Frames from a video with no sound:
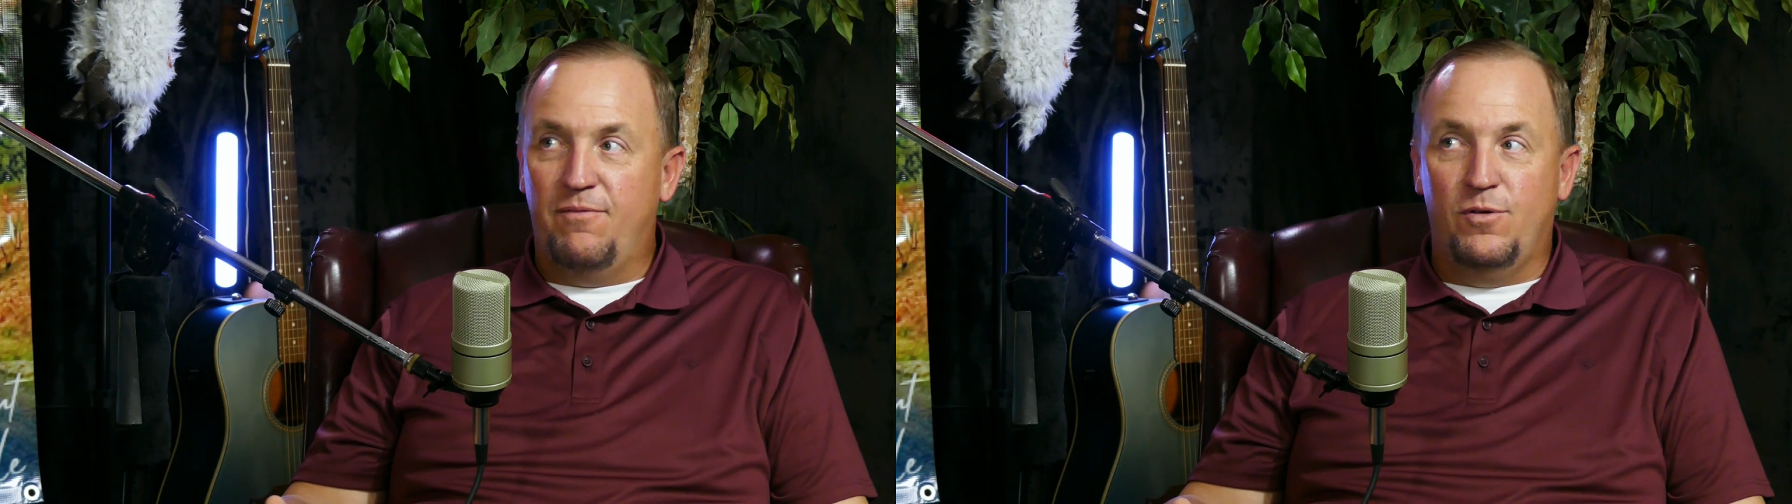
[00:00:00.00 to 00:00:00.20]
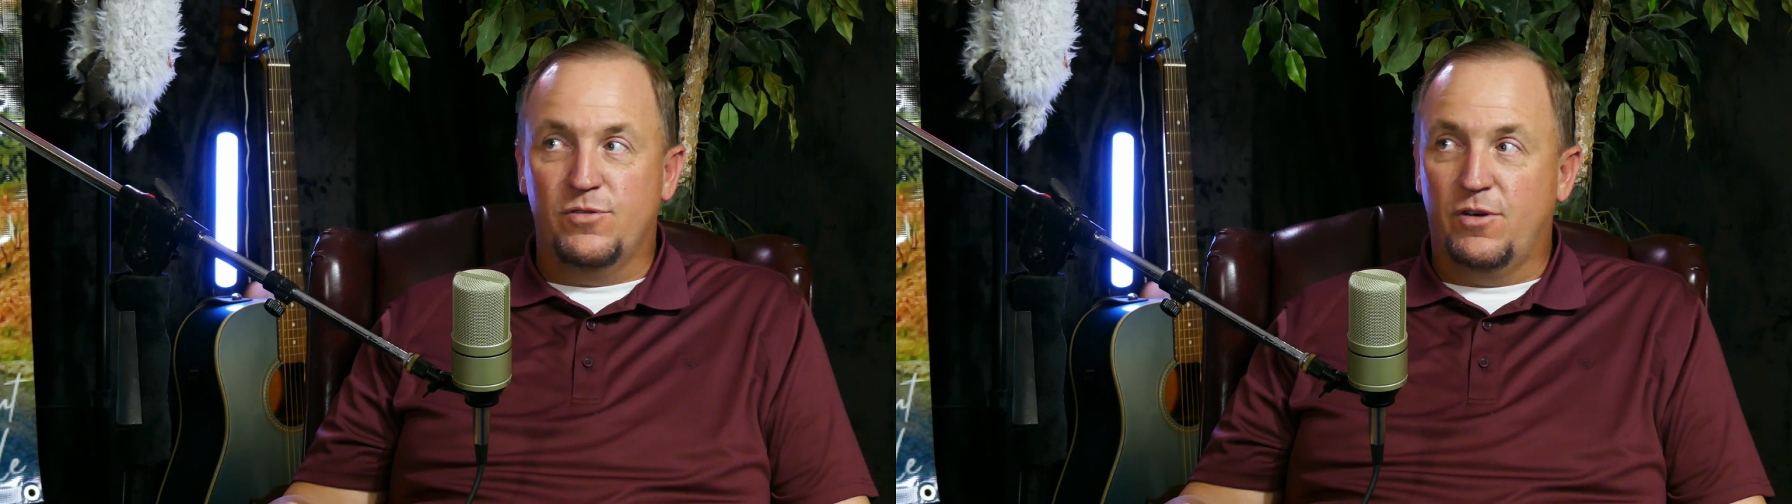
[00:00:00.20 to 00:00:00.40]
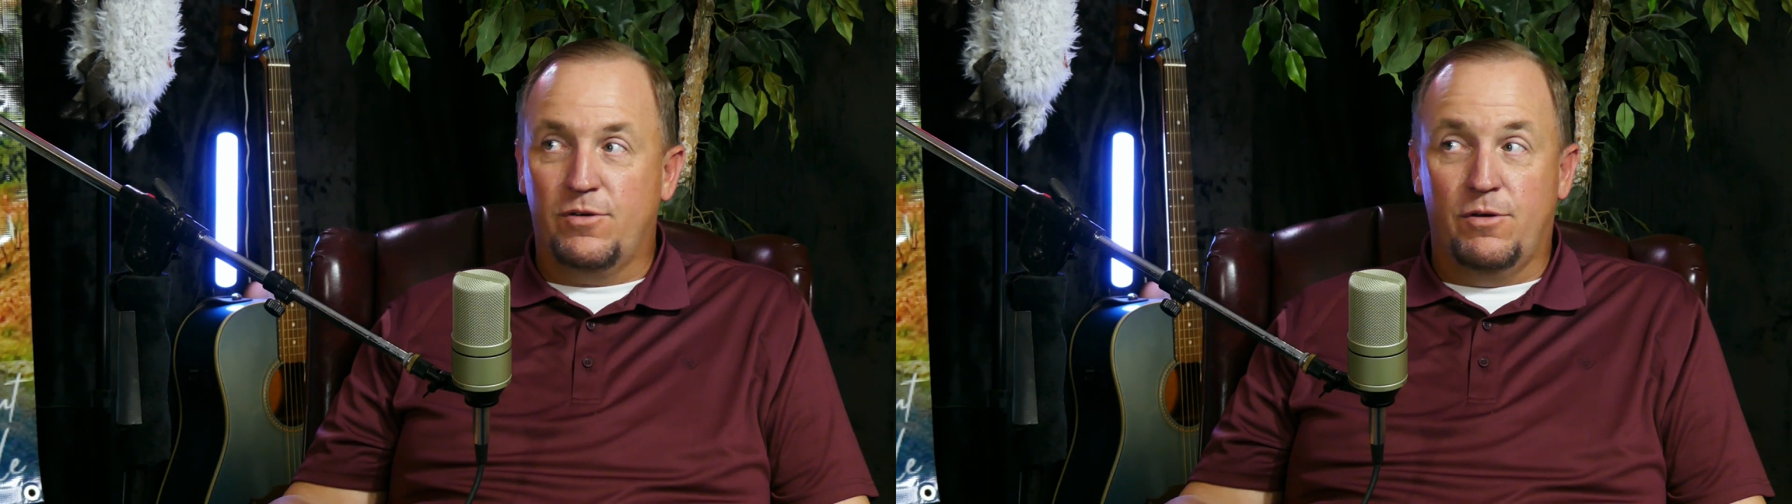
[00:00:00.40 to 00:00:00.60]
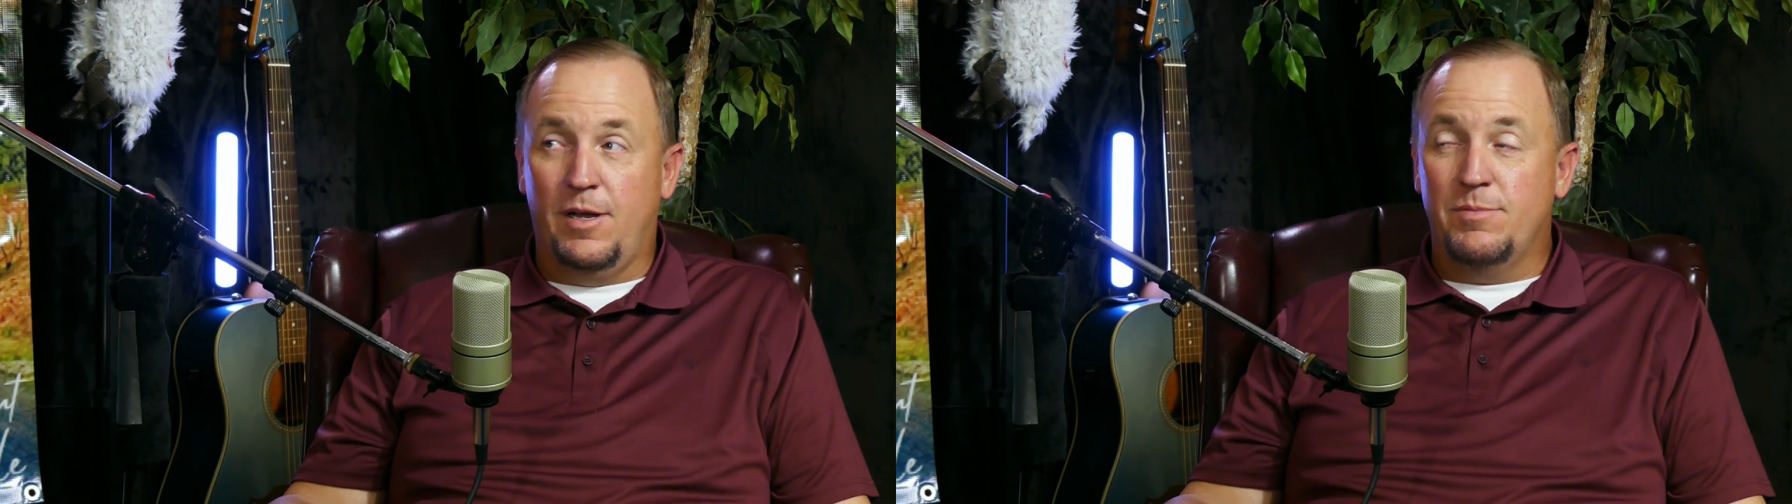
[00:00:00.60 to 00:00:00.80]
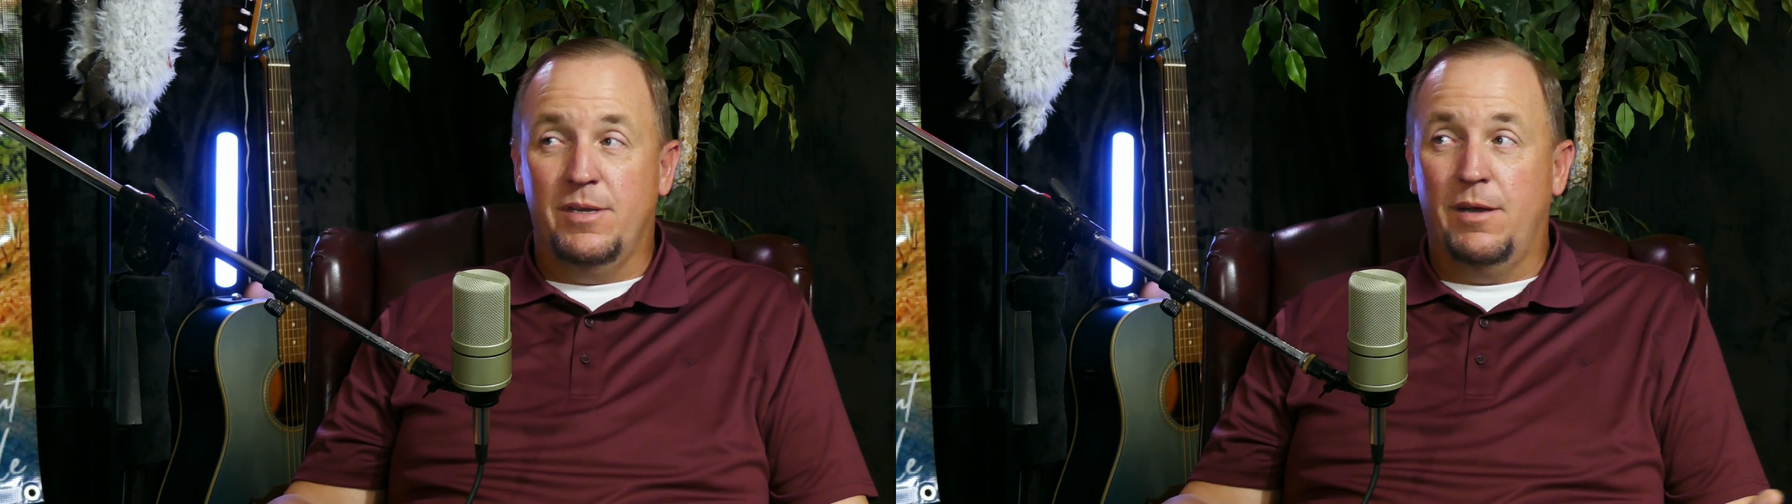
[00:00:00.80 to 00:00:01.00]
full circle,
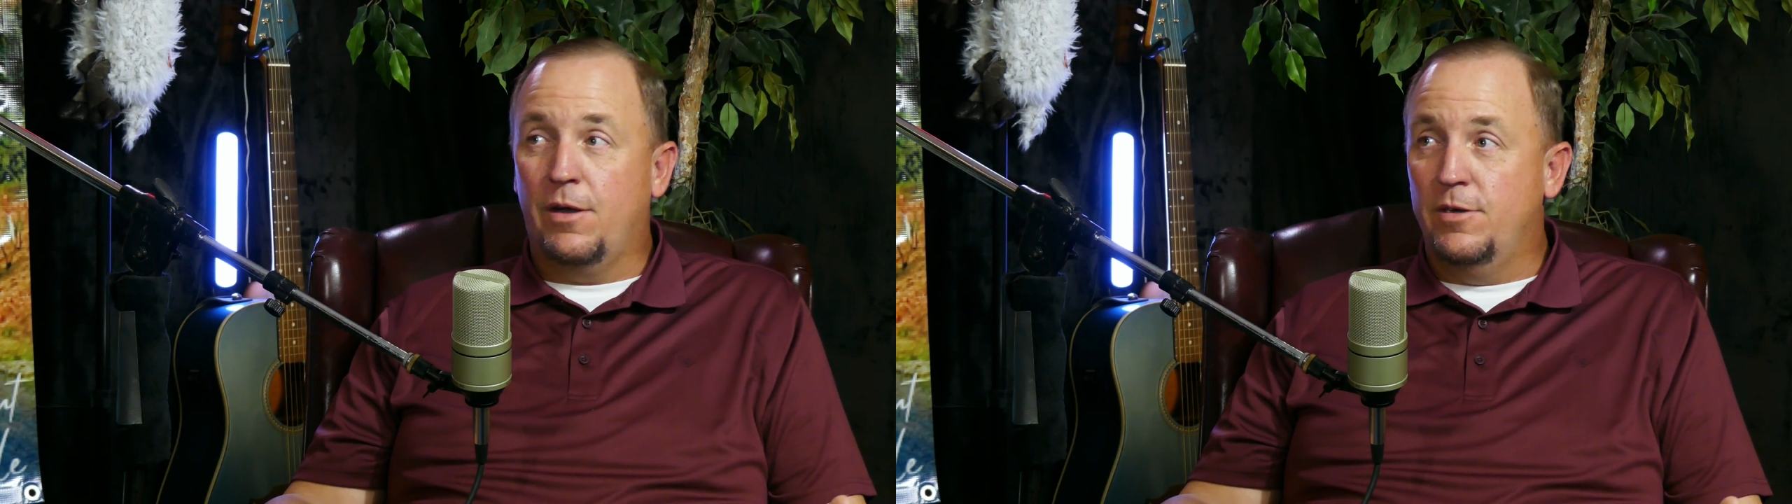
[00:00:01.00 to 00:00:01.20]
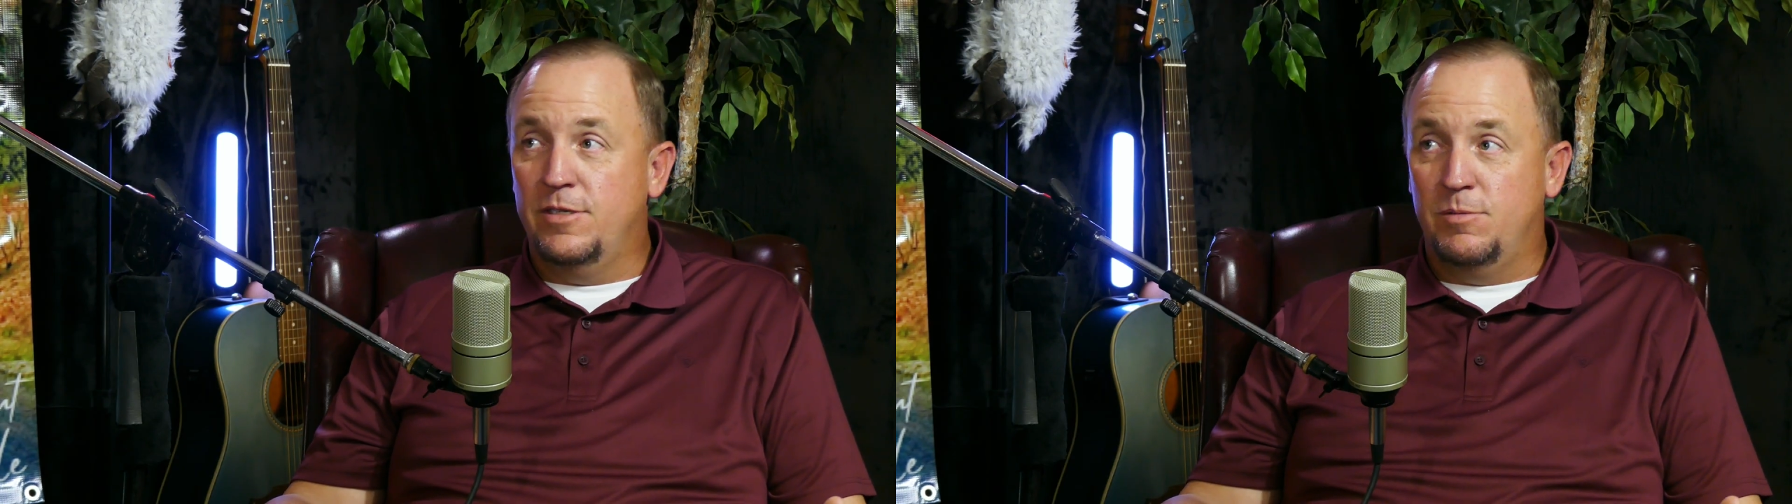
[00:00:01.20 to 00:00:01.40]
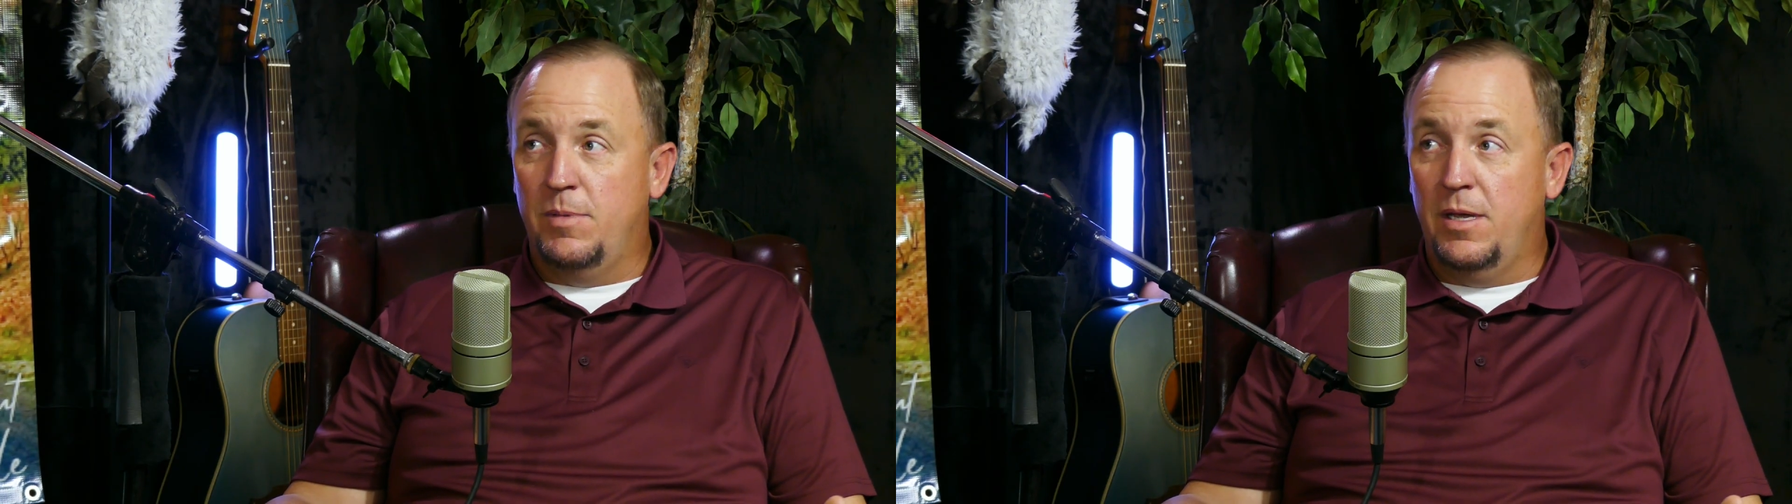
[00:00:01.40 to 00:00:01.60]
comes and encourages me.